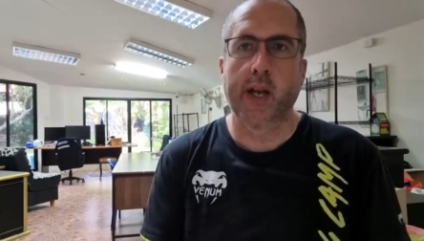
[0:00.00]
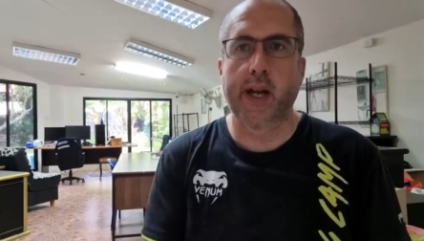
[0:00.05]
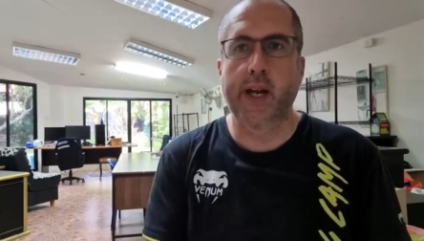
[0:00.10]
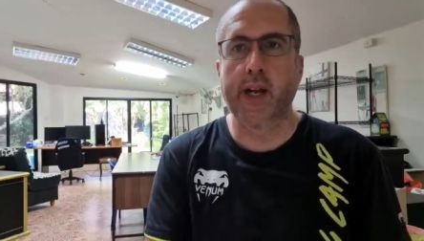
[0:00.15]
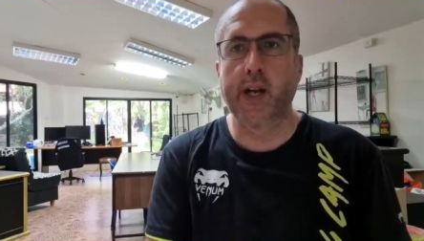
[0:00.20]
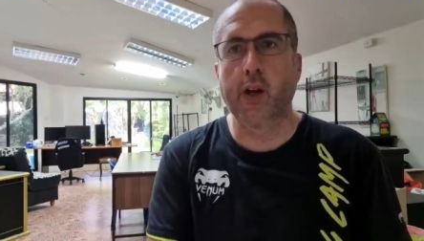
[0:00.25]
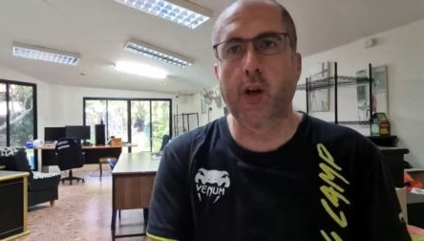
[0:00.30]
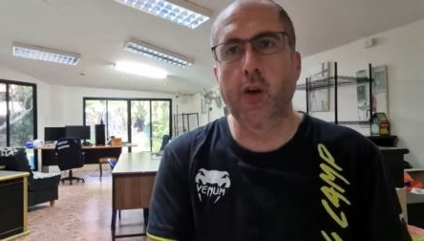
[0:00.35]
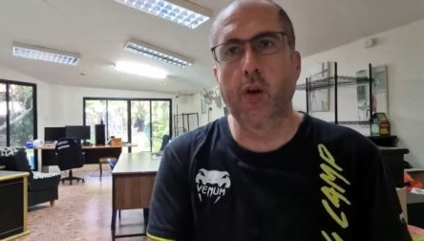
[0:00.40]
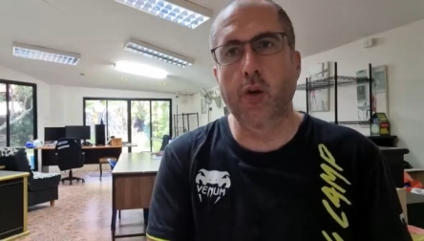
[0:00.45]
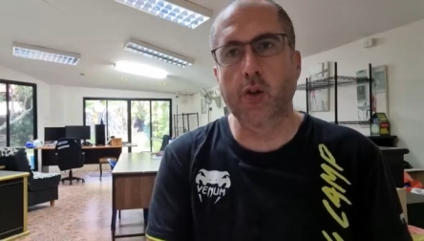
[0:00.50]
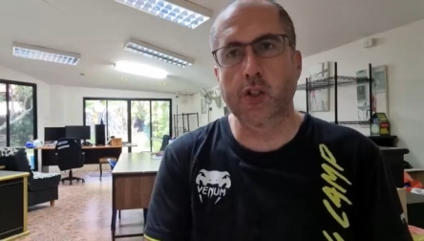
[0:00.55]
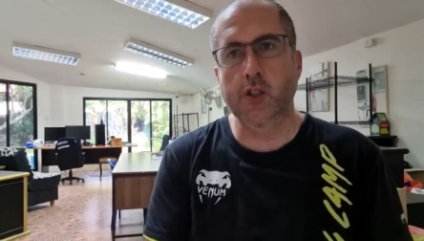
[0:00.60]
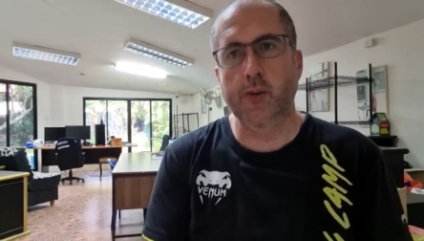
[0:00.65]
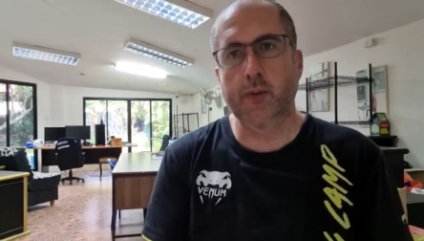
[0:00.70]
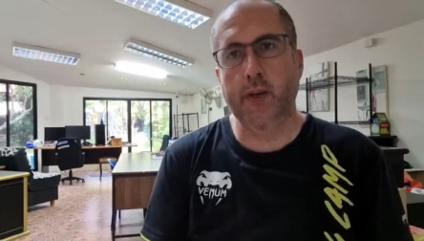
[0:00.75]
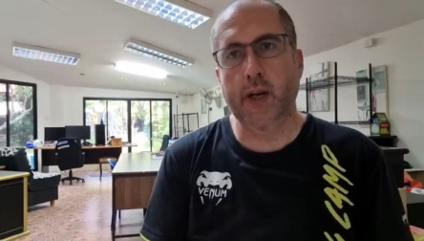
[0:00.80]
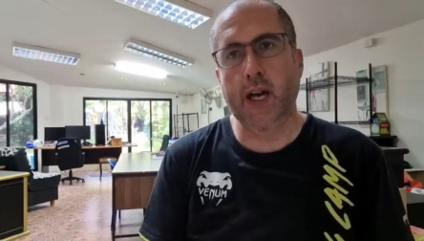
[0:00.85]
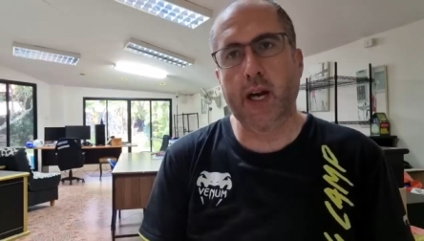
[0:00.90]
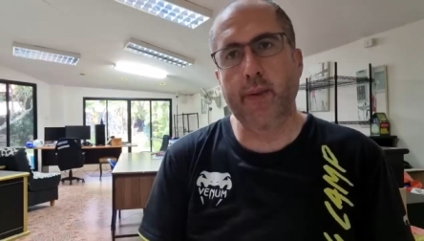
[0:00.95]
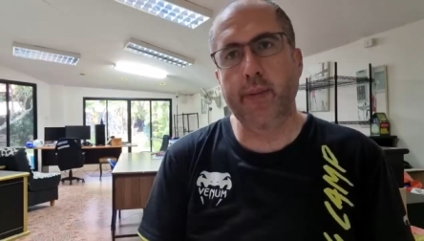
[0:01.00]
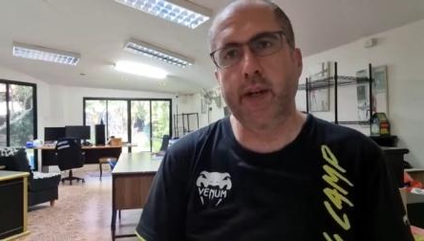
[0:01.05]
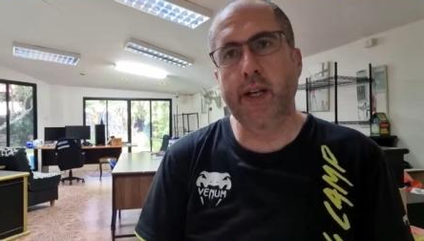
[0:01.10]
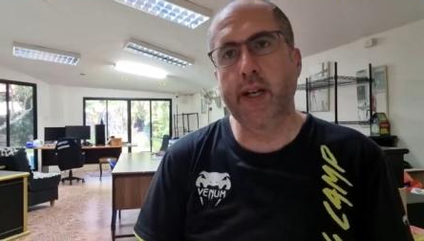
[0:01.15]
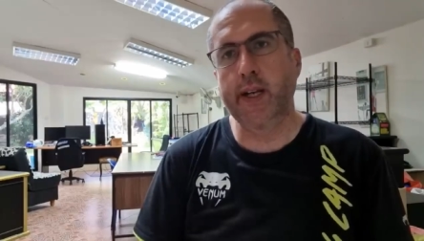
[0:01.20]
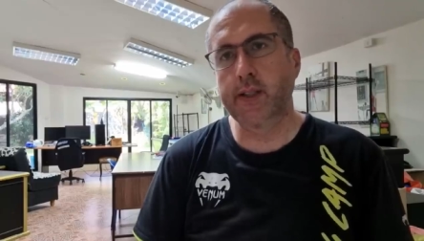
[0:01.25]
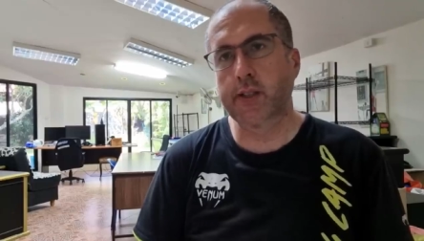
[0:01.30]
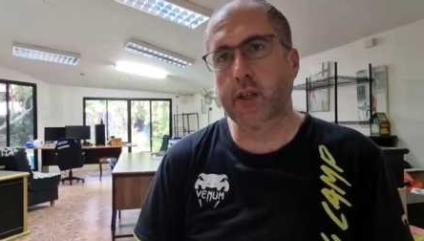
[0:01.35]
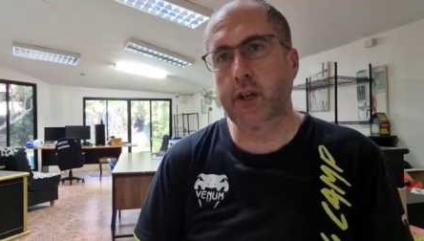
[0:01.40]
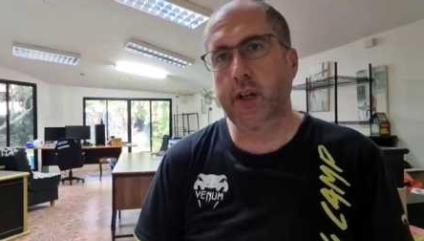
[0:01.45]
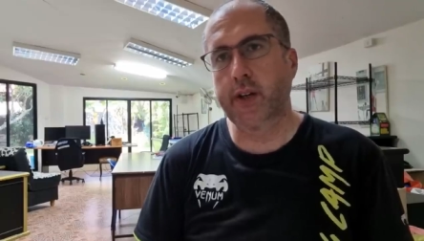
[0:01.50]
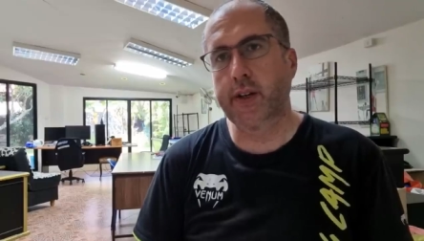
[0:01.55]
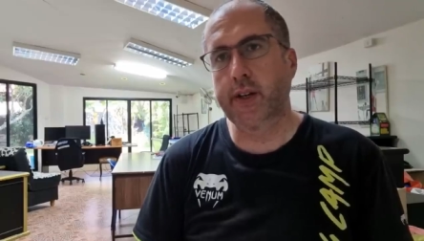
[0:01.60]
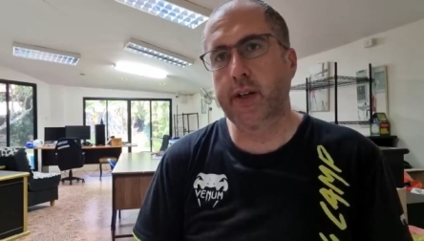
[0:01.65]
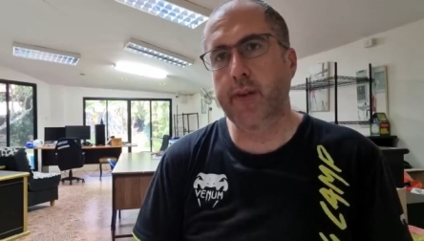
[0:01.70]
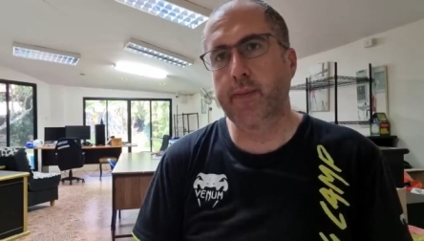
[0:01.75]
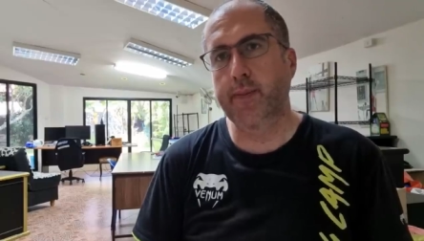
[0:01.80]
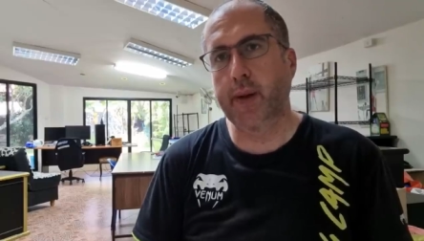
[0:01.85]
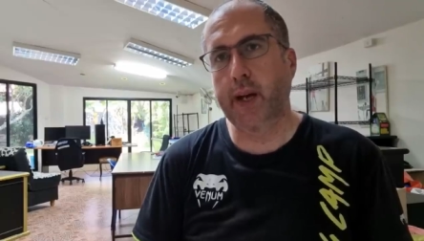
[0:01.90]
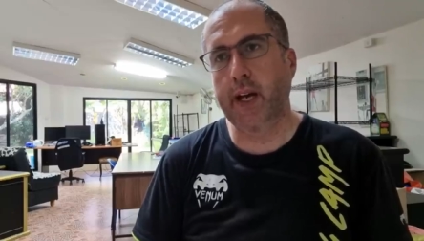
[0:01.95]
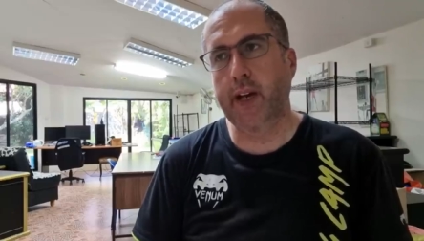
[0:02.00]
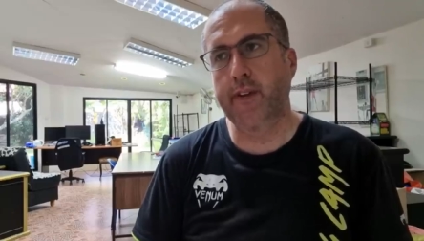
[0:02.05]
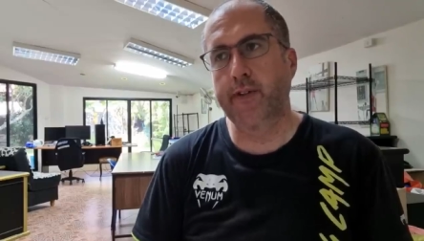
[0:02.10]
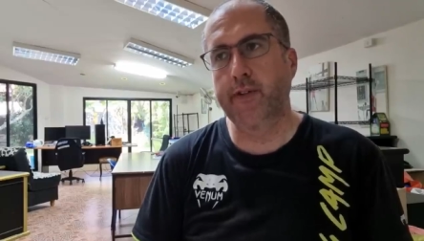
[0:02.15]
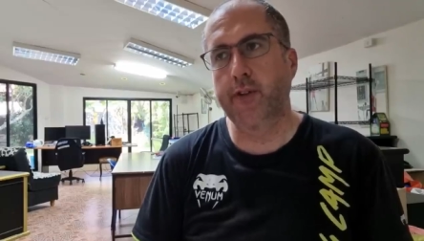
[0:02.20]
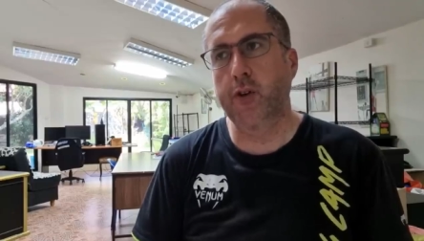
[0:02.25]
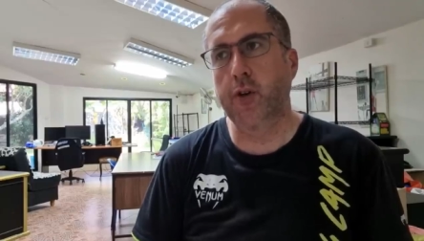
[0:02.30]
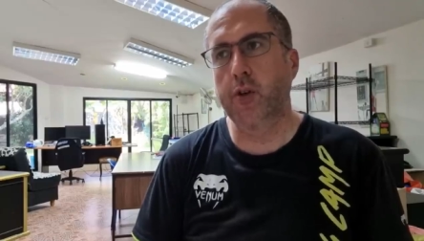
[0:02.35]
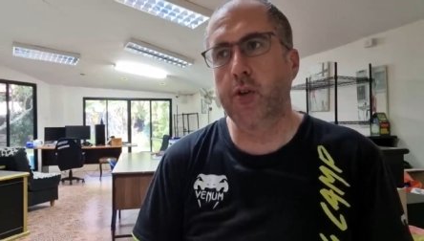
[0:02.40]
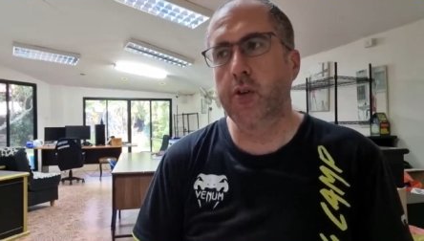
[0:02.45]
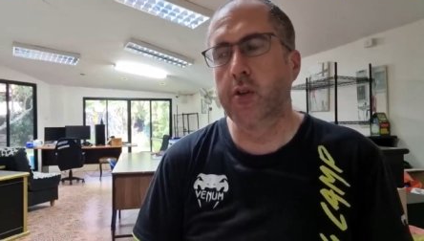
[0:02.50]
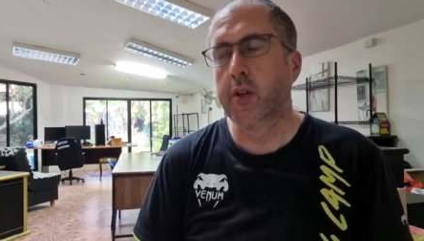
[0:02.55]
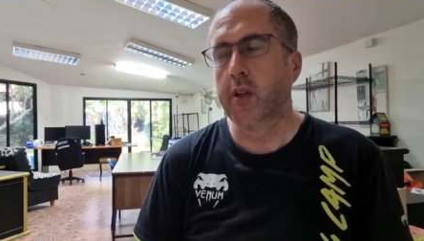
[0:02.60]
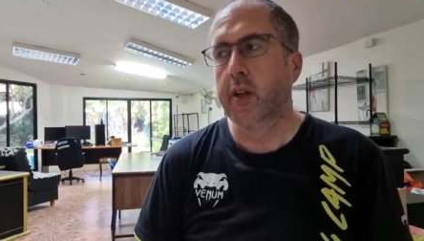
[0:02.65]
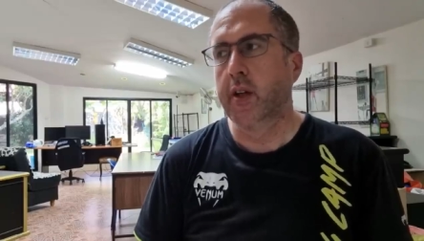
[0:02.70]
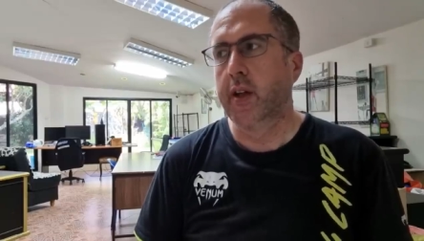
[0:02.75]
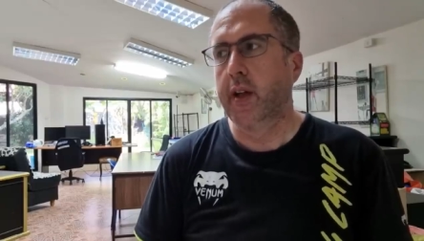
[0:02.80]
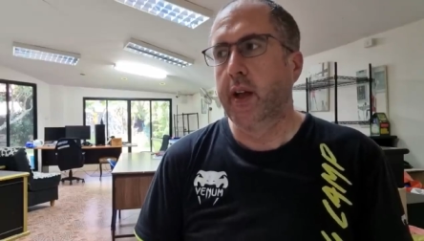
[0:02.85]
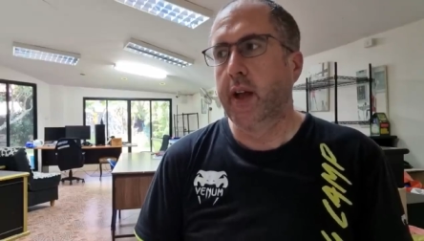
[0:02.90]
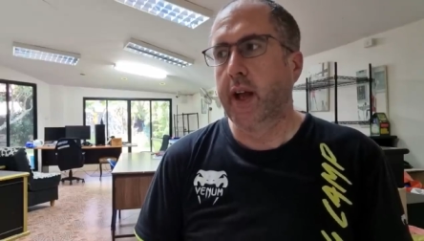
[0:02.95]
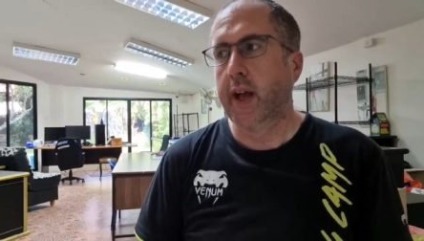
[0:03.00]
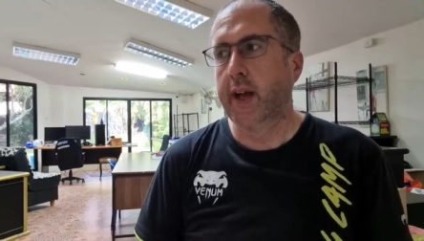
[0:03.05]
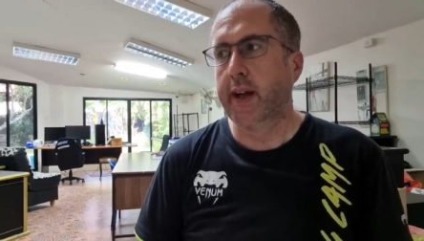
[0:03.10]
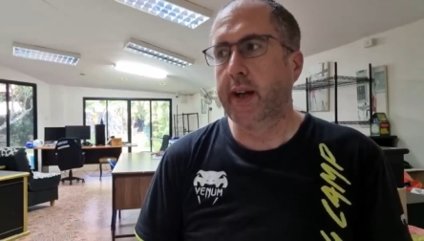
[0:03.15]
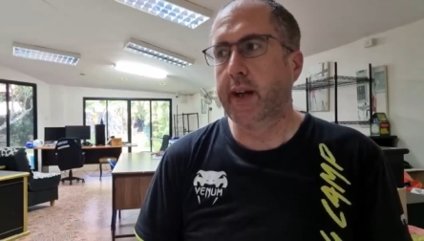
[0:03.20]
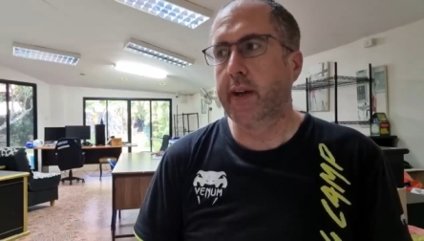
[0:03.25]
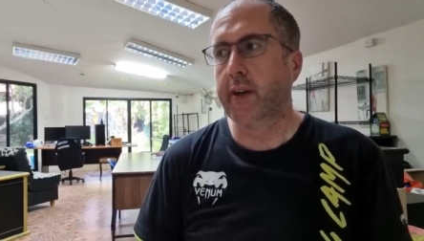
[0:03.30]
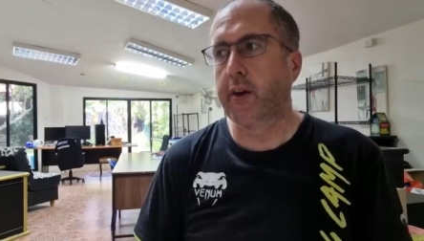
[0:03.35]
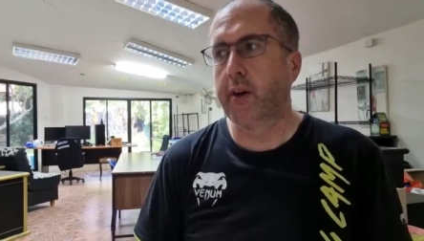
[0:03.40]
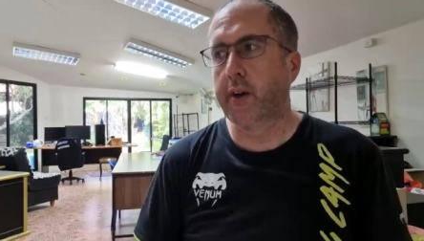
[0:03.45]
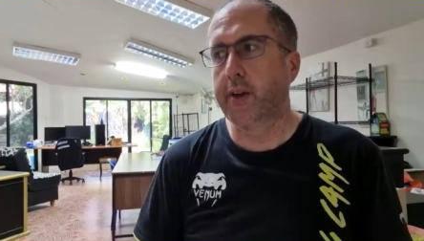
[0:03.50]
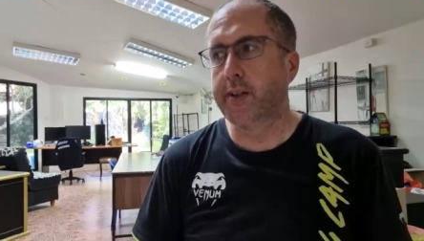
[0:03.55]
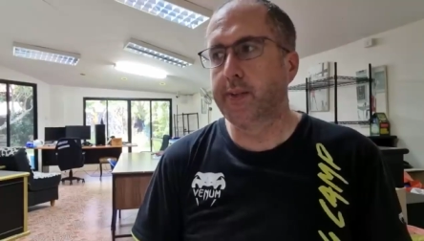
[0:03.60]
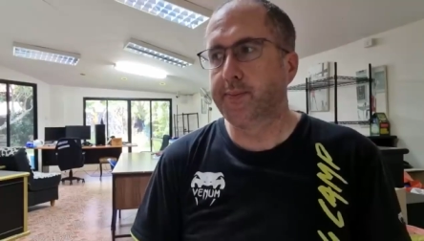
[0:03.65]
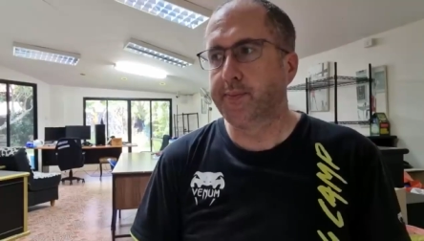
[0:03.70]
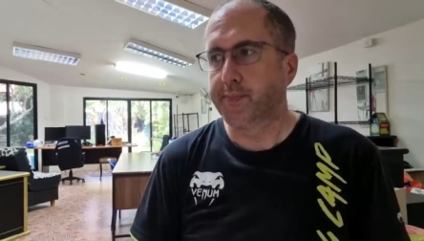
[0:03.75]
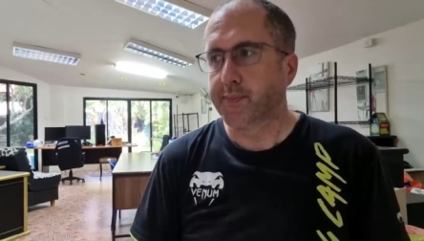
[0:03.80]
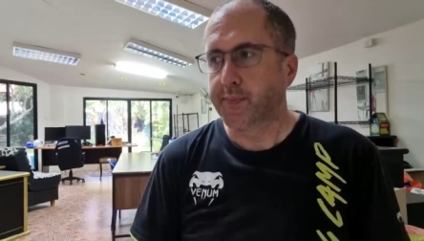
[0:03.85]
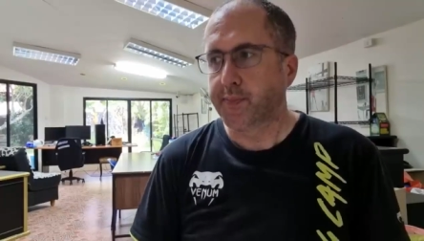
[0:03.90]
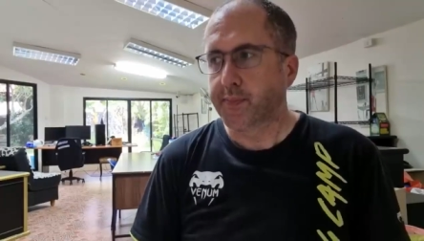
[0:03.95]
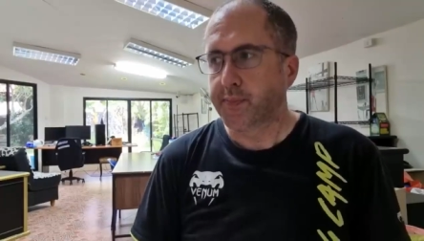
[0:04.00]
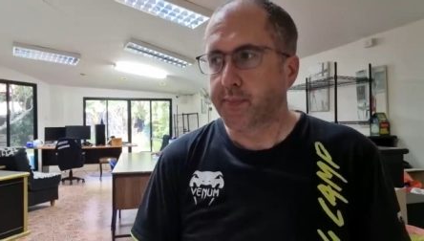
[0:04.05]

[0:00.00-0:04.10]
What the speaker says: And then I looked at how many years I didn't pay it for. And then I,